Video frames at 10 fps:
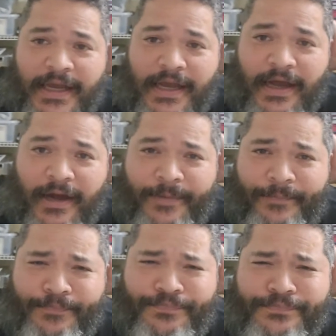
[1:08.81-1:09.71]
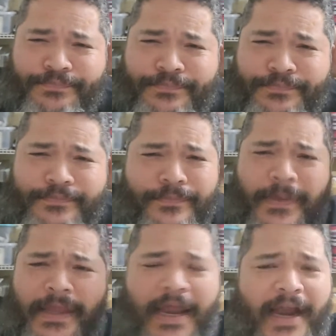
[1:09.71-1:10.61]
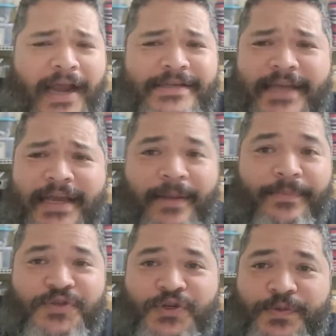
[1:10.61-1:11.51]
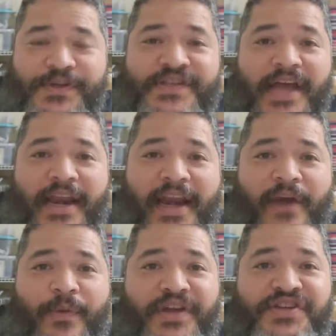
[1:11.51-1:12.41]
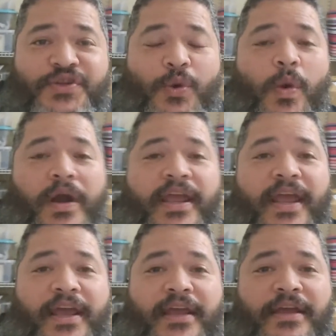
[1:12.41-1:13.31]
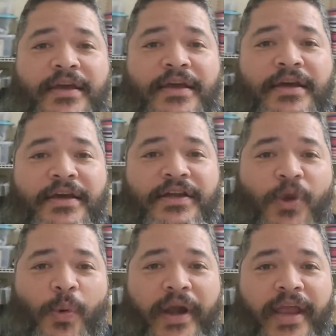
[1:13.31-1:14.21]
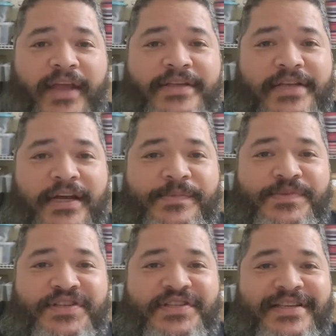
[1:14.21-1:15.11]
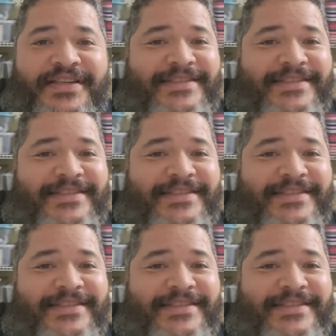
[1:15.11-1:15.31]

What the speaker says: Um, like I said, I'm super excited. I reached the 1K subs.